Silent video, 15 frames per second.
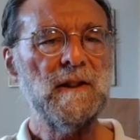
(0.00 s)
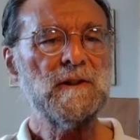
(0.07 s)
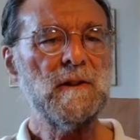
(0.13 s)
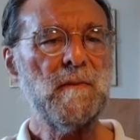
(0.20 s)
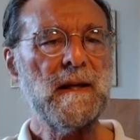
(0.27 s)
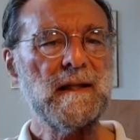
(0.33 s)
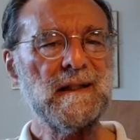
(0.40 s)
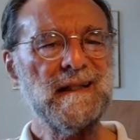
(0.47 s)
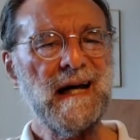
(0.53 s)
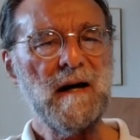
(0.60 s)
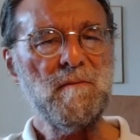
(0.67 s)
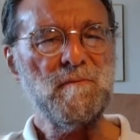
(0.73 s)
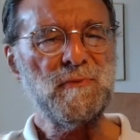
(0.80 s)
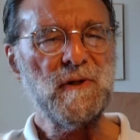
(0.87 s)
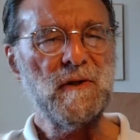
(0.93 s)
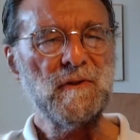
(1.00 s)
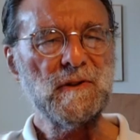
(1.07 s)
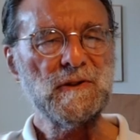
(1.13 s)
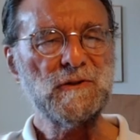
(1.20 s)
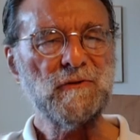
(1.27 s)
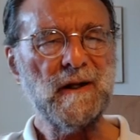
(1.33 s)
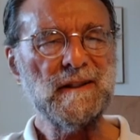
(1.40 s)
to make an unbroken
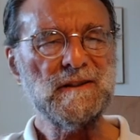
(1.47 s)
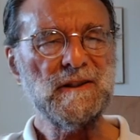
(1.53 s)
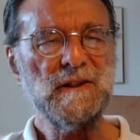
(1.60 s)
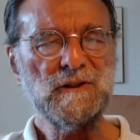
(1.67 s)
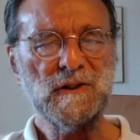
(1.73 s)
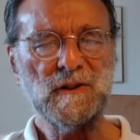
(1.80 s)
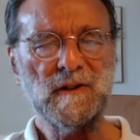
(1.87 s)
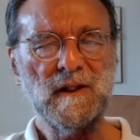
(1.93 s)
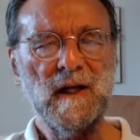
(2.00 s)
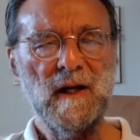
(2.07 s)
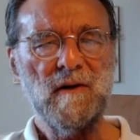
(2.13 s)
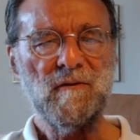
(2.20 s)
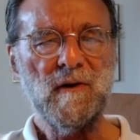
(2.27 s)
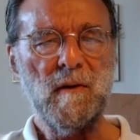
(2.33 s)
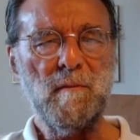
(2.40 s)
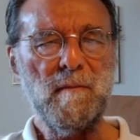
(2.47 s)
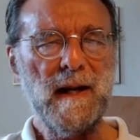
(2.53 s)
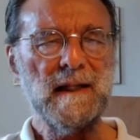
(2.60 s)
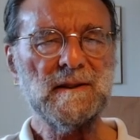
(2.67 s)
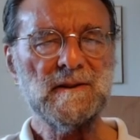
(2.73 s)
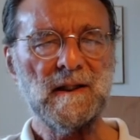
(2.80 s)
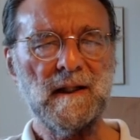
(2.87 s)
transition from
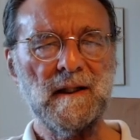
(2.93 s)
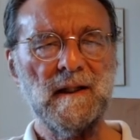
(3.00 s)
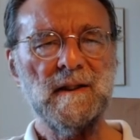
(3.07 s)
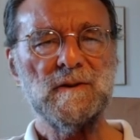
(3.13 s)
matter